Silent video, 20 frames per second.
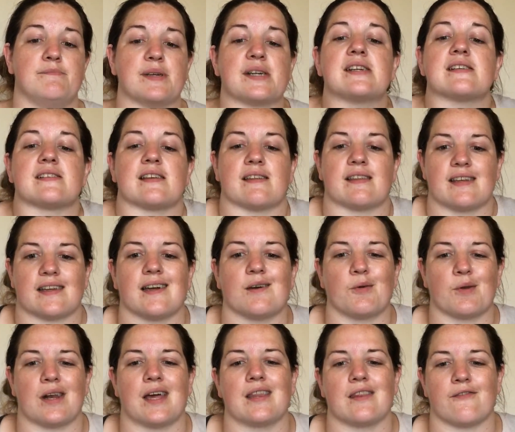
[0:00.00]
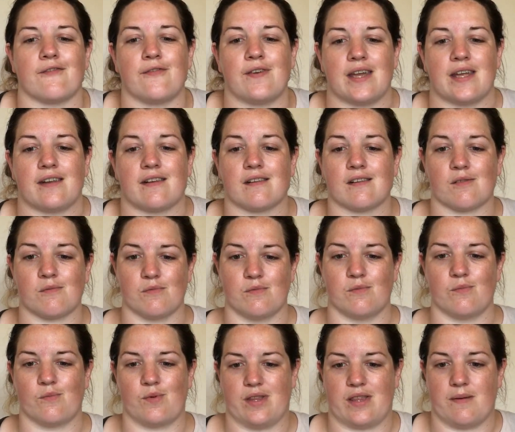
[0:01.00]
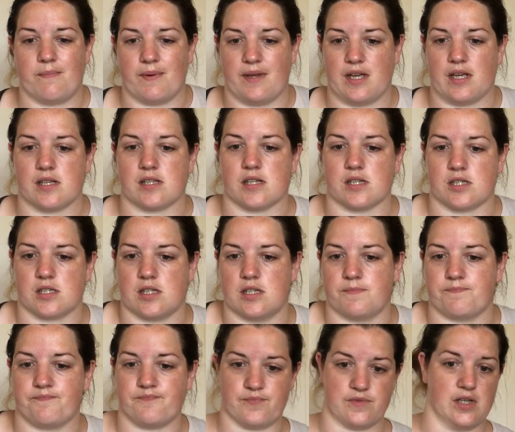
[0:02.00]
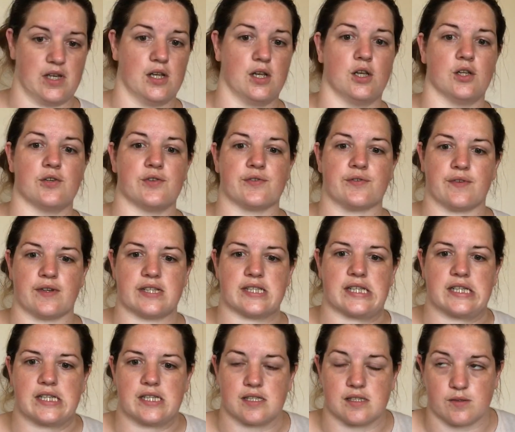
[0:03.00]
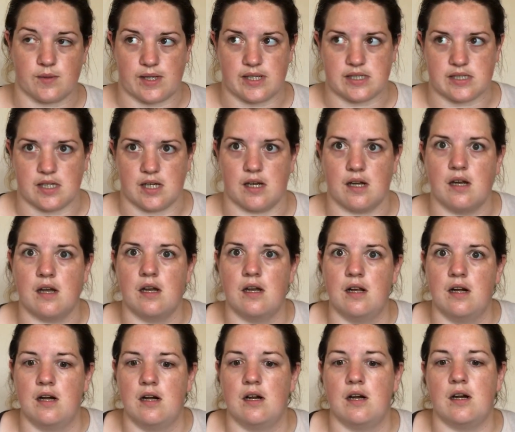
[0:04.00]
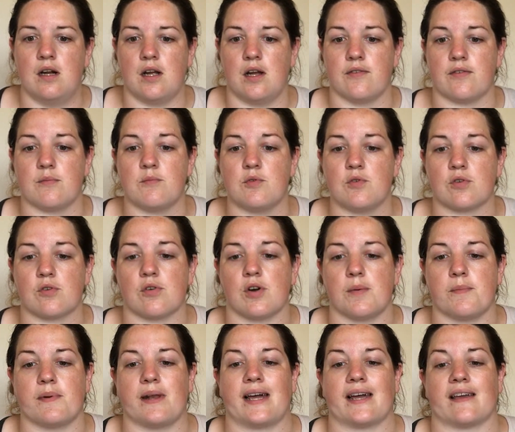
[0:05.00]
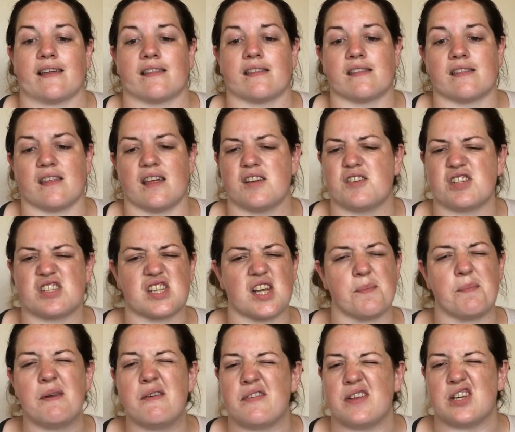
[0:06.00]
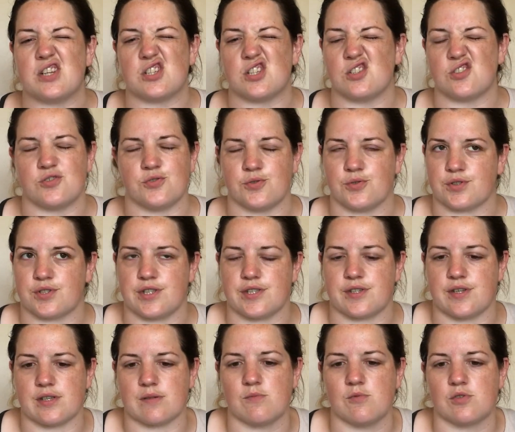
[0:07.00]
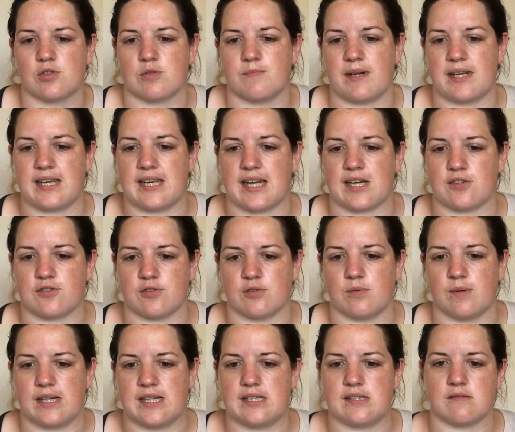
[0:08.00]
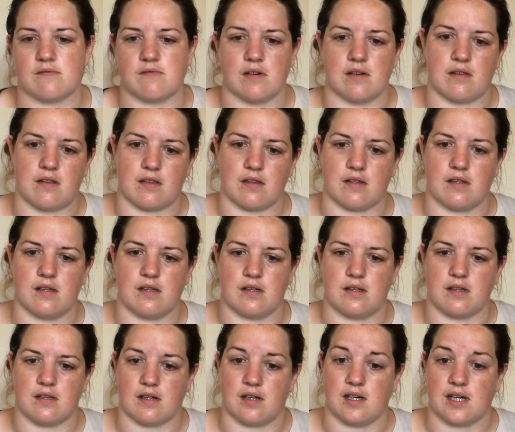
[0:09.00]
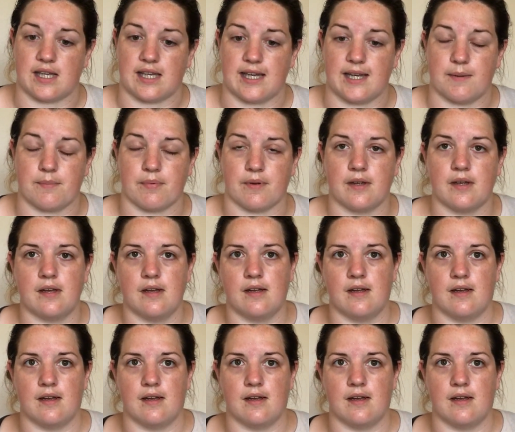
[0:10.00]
because I think I would like the fit, with it being such a loose fitting sweater, of a more cropped length. Just a couple of inches shorter, so it's more to my natural waist rather than the high hip,